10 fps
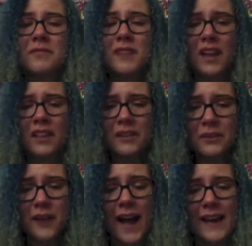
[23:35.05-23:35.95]
I love
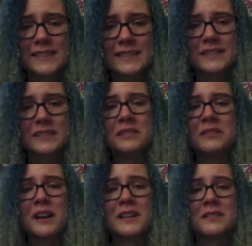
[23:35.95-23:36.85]
you guys.
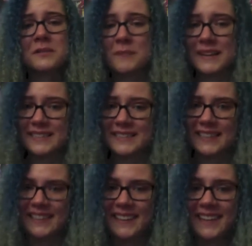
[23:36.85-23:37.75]
You guys are
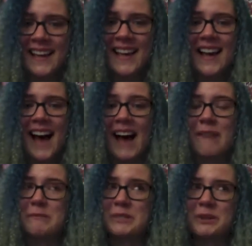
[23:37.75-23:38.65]
amazing.
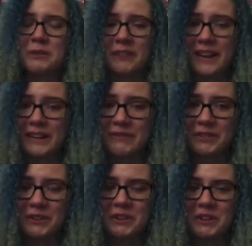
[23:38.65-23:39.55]
I'm so
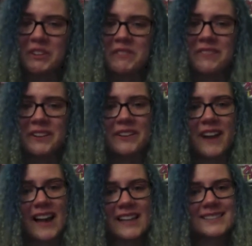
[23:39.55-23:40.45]
grateful for you
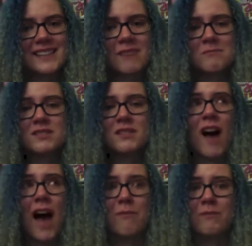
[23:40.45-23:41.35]
guys. I'm so
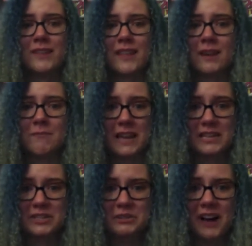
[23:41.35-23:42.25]
happy that I
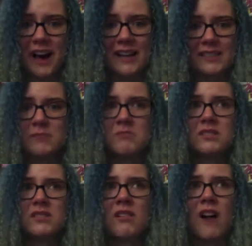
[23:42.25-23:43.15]
met you guys. I'm
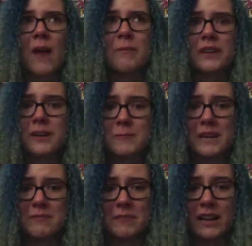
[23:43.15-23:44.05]
so happy I
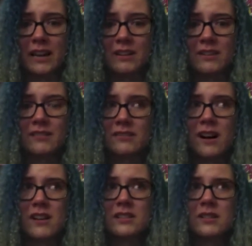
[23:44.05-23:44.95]
made my
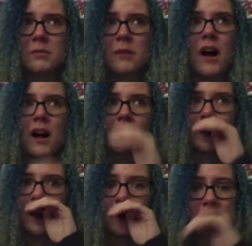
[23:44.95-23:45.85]
Naruto blog.
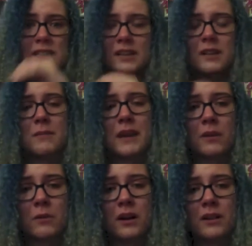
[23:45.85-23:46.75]
Like, I wasn't gonna make
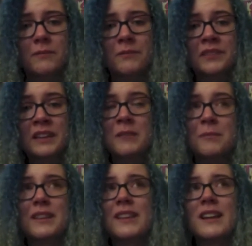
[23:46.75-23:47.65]
one,
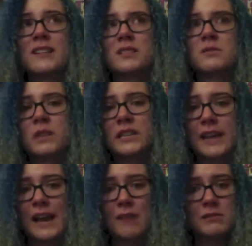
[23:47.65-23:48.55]
but then just one
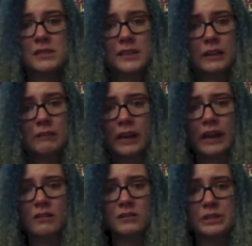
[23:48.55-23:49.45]
day I was like, okay,
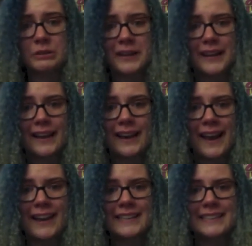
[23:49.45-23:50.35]
I'll do it,
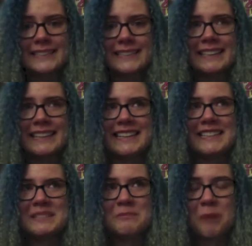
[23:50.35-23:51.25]
and
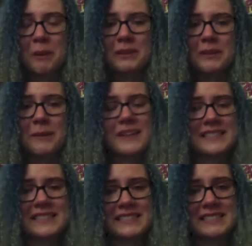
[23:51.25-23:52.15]
it's probably the best
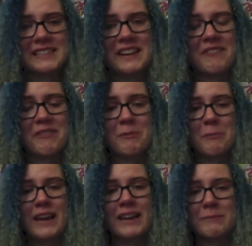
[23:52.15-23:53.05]
decision I've ever
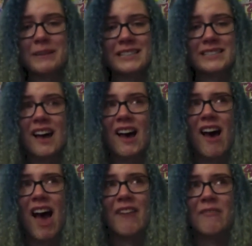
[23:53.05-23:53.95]
made, because
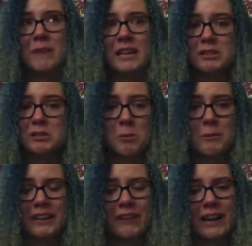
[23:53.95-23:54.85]
I've met so
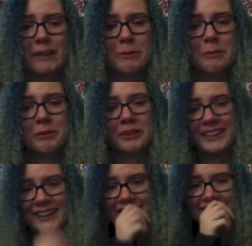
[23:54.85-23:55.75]
many great people
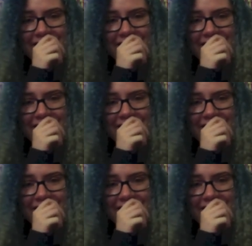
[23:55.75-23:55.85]
here.